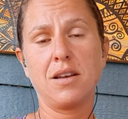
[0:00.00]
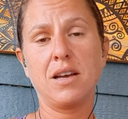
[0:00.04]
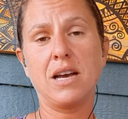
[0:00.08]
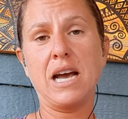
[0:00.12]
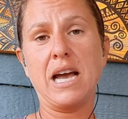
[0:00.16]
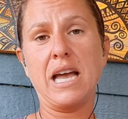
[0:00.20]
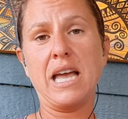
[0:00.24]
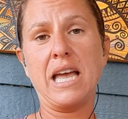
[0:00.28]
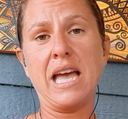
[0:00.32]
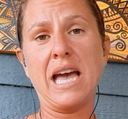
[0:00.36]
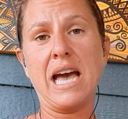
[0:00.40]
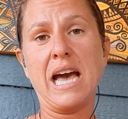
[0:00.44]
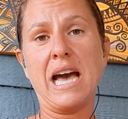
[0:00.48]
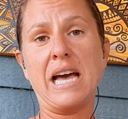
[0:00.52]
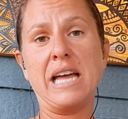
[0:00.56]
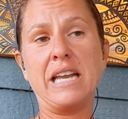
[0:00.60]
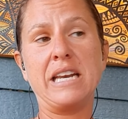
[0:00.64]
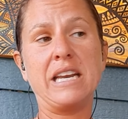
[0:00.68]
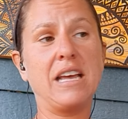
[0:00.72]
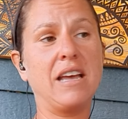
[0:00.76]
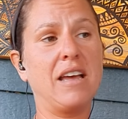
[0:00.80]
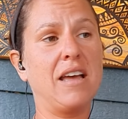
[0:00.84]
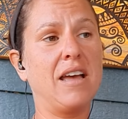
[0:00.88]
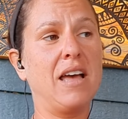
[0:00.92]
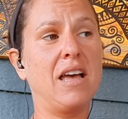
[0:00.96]
I
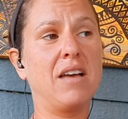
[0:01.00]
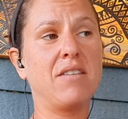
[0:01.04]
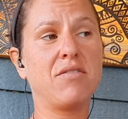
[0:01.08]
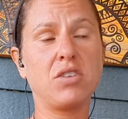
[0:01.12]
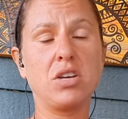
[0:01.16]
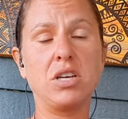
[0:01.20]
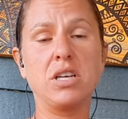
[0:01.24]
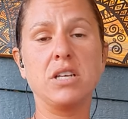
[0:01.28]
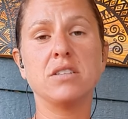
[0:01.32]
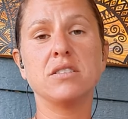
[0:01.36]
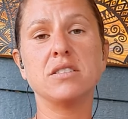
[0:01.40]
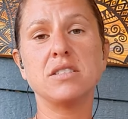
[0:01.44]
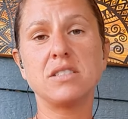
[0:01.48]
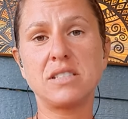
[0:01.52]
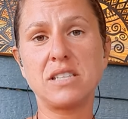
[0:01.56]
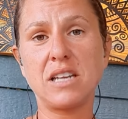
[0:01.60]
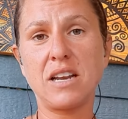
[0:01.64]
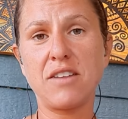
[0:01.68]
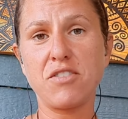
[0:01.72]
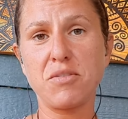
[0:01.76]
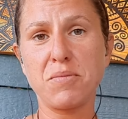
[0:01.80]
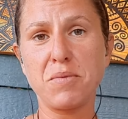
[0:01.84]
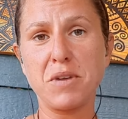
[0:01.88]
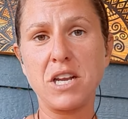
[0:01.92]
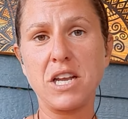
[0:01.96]
had every illness that
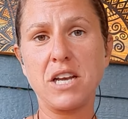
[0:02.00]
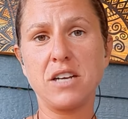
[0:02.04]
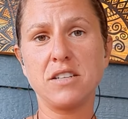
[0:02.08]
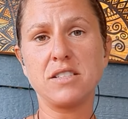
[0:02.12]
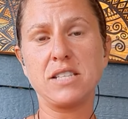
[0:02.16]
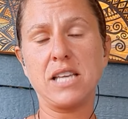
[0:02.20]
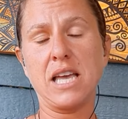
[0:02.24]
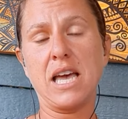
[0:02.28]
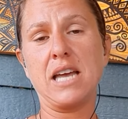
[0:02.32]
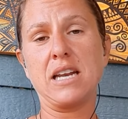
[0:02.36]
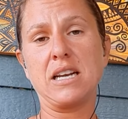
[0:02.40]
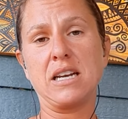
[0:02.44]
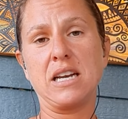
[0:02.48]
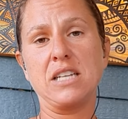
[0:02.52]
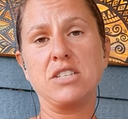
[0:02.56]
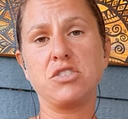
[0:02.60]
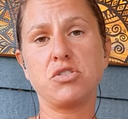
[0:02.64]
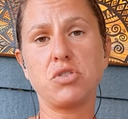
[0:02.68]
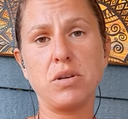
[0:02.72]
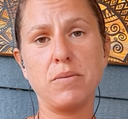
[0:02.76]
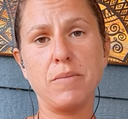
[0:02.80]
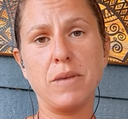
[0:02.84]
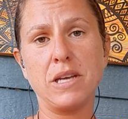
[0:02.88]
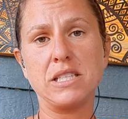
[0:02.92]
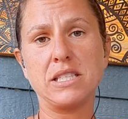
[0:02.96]
everybody else had, and I
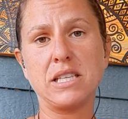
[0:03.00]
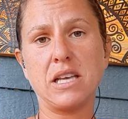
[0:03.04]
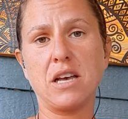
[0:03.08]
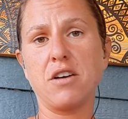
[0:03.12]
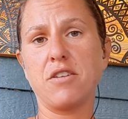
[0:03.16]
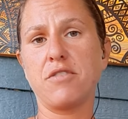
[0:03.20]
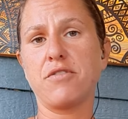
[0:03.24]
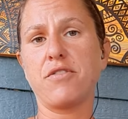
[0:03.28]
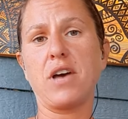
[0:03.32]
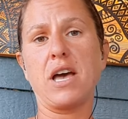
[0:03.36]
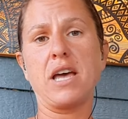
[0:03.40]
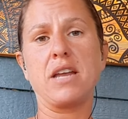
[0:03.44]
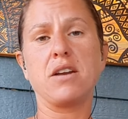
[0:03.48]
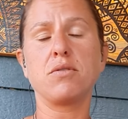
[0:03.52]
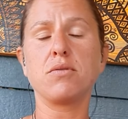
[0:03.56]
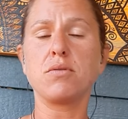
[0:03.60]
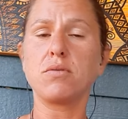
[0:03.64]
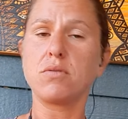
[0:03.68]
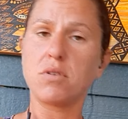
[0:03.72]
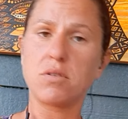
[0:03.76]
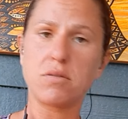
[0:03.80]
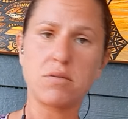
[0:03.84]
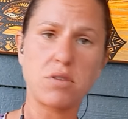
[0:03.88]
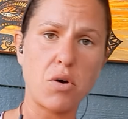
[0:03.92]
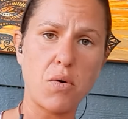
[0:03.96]
treat myself. I don't
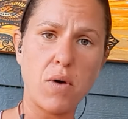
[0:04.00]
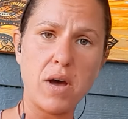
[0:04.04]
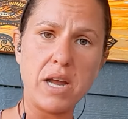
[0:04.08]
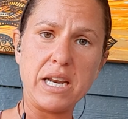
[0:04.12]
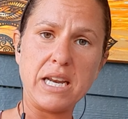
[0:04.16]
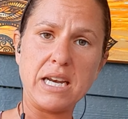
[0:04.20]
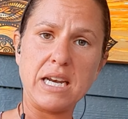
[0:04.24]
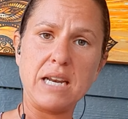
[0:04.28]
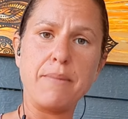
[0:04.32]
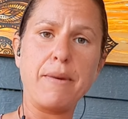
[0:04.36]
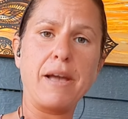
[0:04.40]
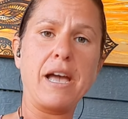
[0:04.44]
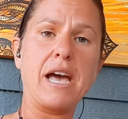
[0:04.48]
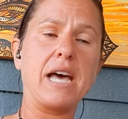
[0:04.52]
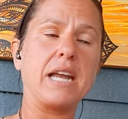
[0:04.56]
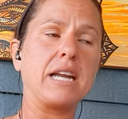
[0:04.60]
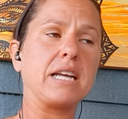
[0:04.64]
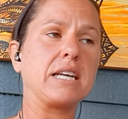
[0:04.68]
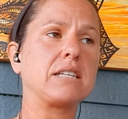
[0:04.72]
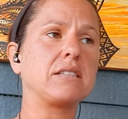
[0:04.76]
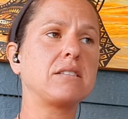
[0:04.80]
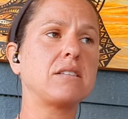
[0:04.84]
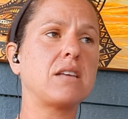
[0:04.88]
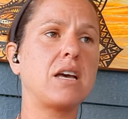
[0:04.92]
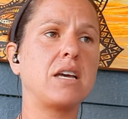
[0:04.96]
go on
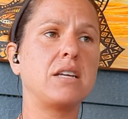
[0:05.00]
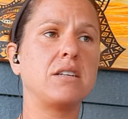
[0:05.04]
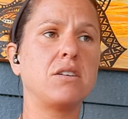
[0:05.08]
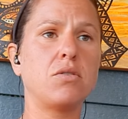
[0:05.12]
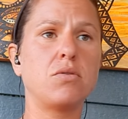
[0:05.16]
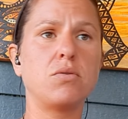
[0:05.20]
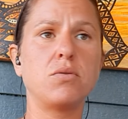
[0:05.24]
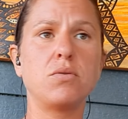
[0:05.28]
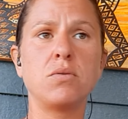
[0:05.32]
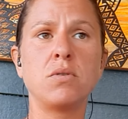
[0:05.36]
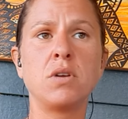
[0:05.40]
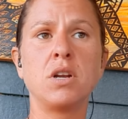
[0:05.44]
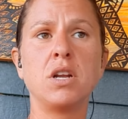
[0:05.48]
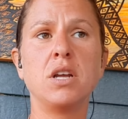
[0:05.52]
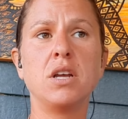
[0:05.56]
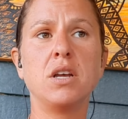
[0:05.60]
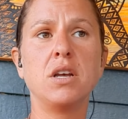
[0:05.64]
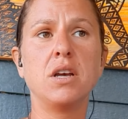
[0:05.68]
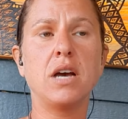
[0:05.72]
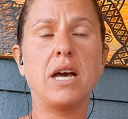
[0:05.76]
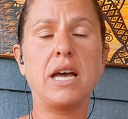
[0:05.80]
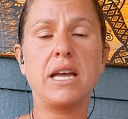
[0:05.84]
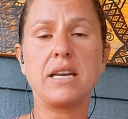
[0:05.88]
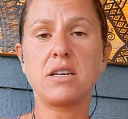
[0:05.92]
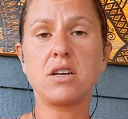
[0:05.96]
antibiotics. I
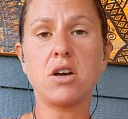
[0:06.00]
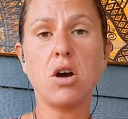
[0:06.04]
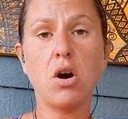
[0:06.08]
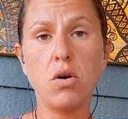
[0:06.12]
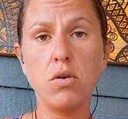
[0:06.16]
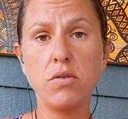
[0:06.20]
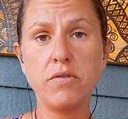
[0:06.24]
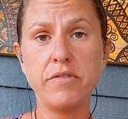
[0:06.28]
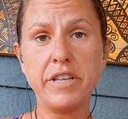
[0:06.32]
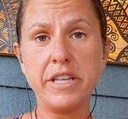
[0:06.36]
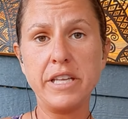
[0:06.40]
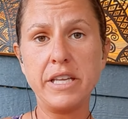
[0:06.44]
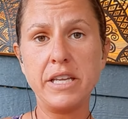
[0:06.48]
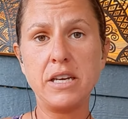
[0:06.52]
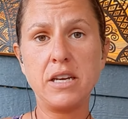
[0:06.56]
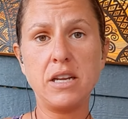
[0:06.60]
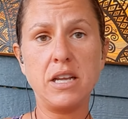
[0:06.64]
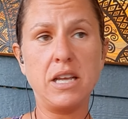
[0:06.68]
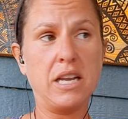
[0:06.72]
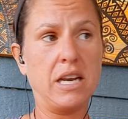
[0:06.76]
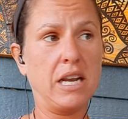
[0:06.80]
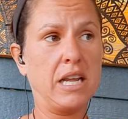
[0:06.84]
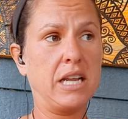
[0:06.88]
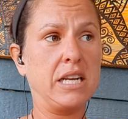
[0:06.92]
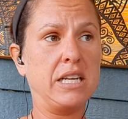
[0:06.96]
had COVID,
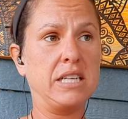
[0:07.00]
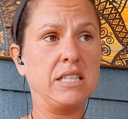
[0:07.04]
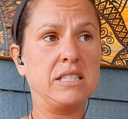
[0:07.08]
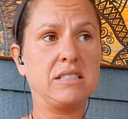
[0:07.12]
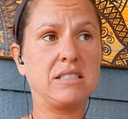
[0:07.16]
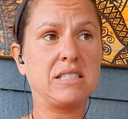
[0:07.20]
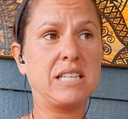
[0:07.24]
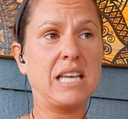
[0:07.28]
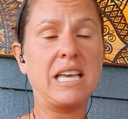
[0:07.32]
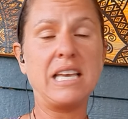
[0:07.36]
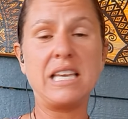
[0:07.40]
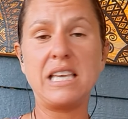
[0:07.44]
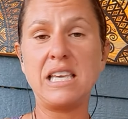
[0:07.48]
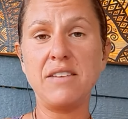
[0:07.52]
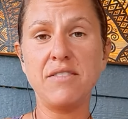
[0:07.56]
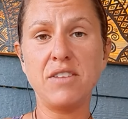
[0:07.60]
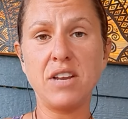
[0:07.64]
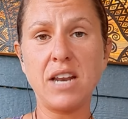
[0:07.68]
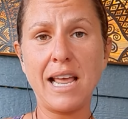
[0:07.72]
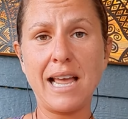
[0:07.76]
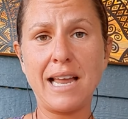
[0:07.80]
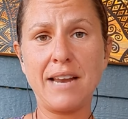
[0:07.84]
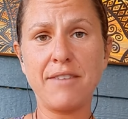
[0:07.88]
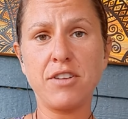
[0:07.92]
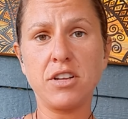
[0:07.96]
and I didn't take even
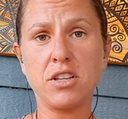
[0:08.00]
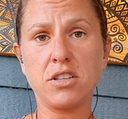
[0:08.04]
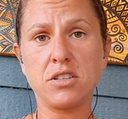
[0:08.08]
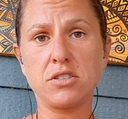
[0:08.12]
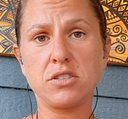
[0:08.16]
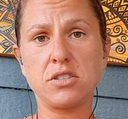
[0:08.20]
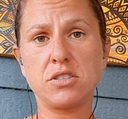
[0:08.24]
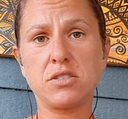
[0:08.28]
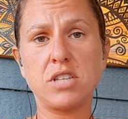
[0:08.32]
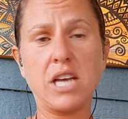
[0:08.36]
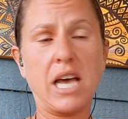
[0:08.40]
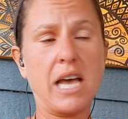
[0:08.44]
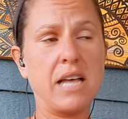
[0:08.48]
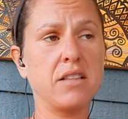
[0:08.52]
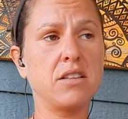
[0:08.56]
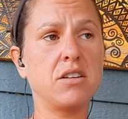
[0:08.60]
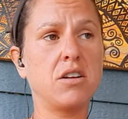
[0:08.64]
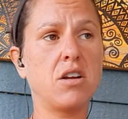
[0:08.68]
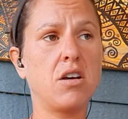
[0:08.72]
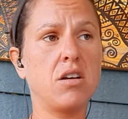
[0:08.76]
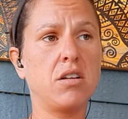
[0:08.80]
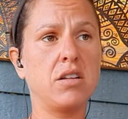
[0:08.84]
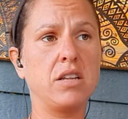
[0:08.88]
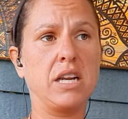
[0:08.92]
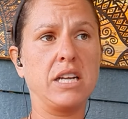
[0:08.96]
Advil or
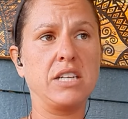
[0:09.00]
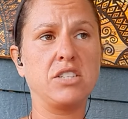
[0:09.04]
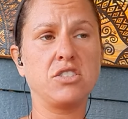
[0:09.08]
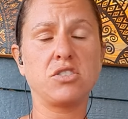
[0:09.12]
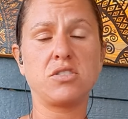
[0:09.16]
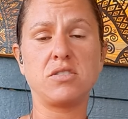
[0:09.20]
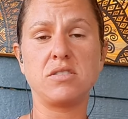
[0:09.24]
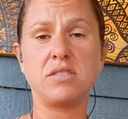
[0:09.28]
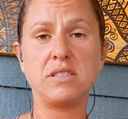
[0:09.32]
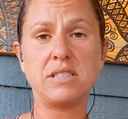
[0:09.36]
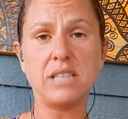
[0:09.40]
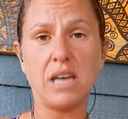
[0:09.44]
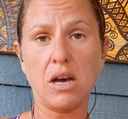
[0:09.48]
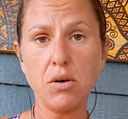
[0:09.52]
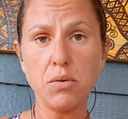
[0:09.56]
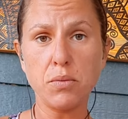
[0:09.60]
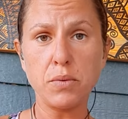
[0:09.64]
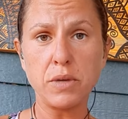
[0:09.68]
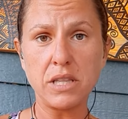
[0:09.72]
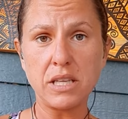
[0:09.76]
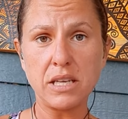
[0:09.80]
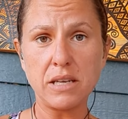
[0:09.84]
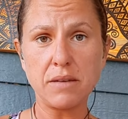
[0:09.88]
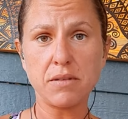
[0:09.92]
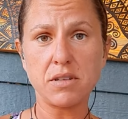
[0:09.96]
Tylenol, and I just dealt
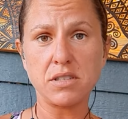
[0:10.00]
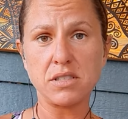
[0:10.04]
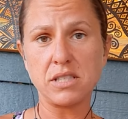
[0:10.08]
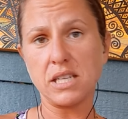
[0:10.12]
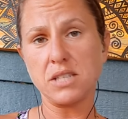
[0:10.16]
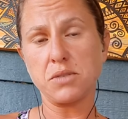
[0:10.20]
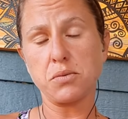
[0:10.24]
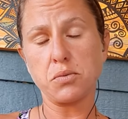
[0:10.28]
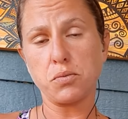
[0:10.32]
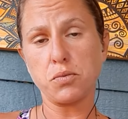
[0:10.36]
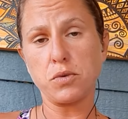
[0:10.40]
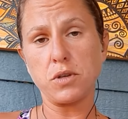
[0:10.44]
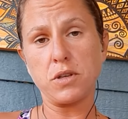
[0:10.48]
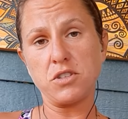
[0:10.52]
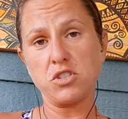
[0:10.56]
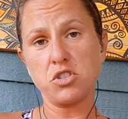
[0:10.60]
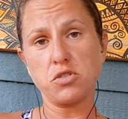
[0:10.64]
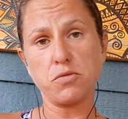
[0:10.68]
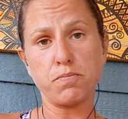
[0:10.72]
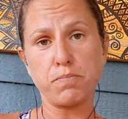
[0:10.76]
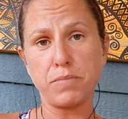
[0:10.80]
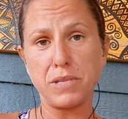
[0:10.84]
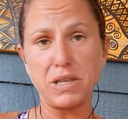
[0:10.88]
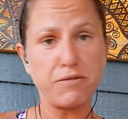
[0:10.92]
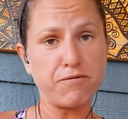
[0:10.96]
with it, because that's what we
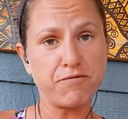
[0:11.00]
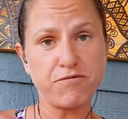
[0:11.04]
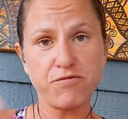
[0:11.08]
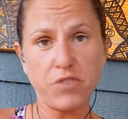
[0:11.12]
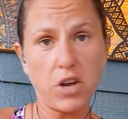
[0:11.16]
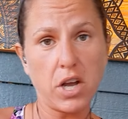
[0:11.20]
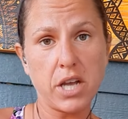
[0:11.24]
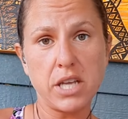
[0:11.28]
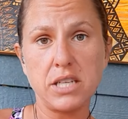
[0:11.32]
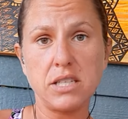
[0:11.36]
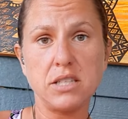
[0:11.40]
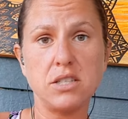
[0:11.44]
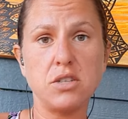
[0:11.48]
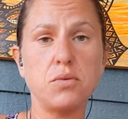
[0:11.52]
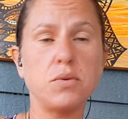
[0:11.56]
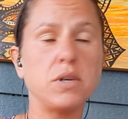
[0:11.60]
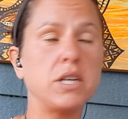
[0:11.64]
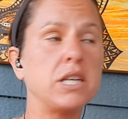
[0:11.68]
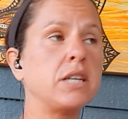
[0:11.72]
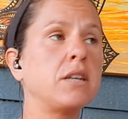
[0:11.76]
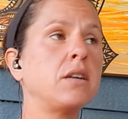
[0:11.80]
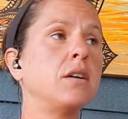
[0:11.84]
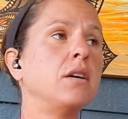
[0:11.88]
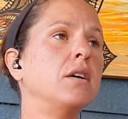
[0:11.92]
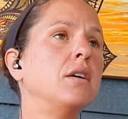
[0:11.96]
should be fucking
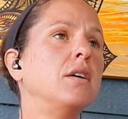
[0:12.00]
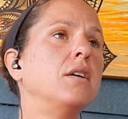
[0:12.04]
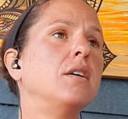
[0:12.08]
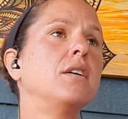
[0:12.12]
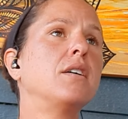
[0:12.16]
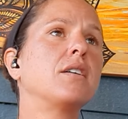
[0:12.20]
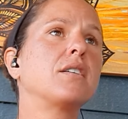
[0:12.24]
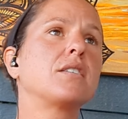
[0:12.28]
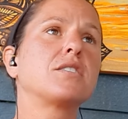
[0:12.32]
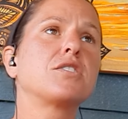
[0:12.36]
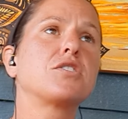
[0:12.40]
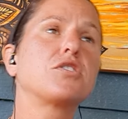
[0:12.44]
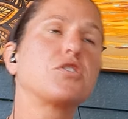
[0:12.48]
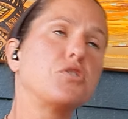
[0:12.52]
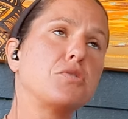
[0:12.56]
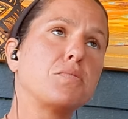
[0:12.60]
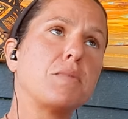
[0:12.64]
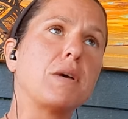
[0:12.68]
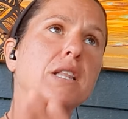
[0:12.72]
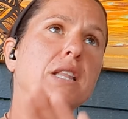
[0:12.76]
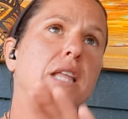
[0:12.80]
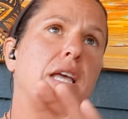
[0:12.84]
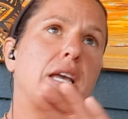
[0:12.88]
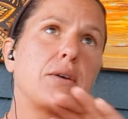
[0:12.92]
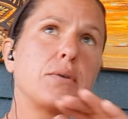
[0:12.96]
doing. Excuse
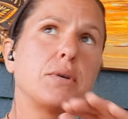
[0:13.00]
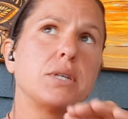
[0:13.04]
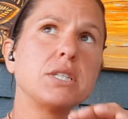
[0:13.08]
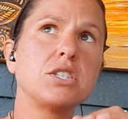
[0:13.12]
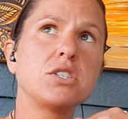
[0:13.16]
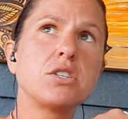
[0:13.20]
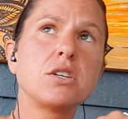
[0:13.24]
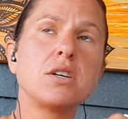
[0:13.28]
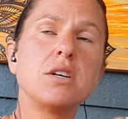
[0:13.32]
my language.